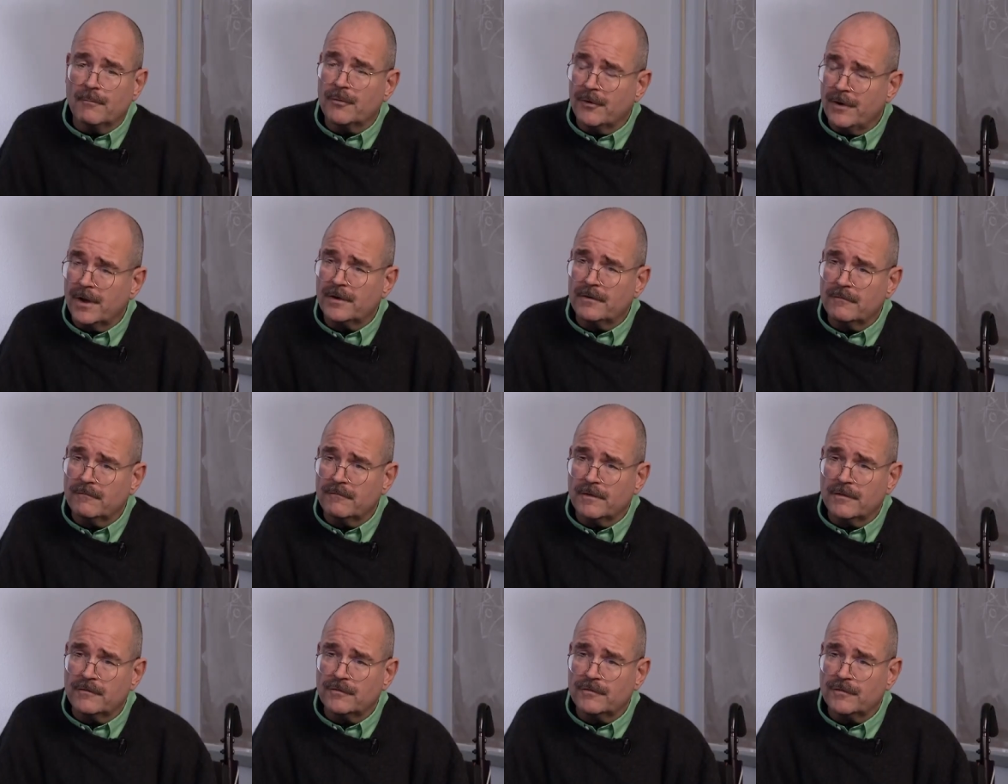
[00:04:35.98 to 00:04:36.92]
a productive
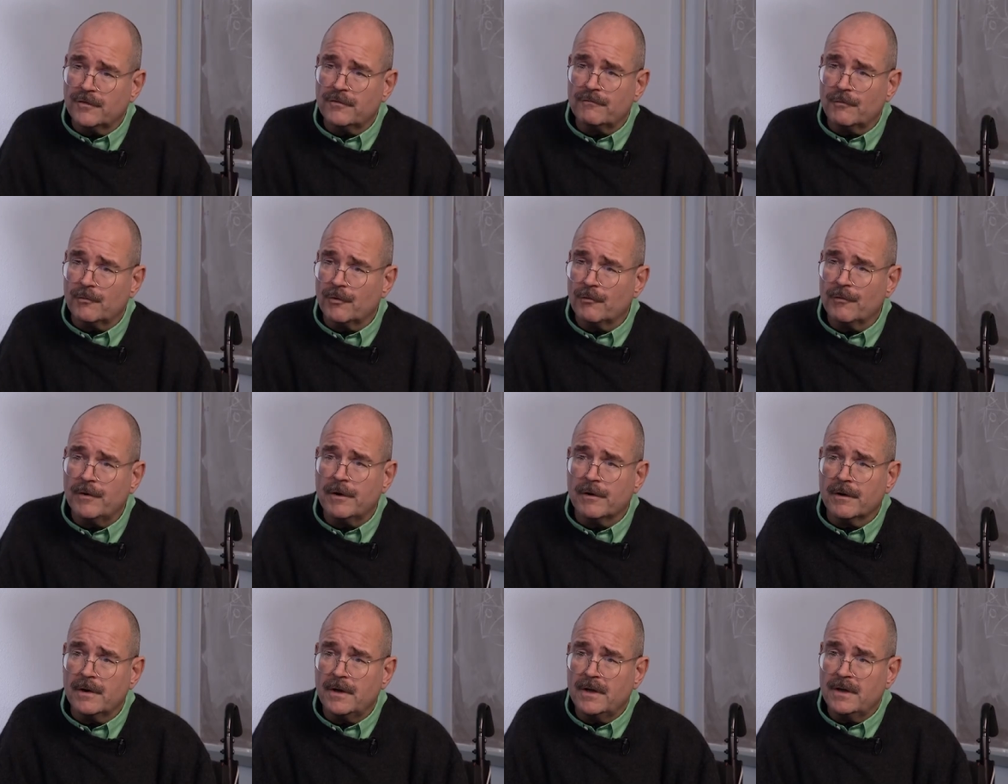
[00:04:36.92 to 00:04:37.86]
and successful
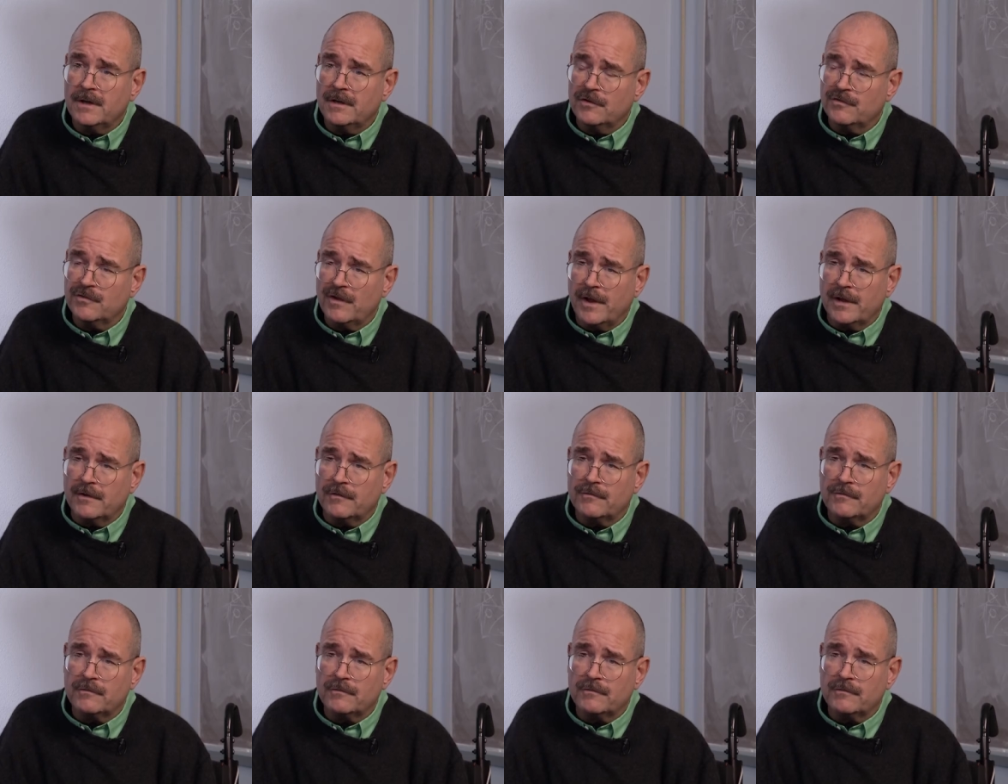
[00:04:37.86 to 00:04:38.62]
career in science.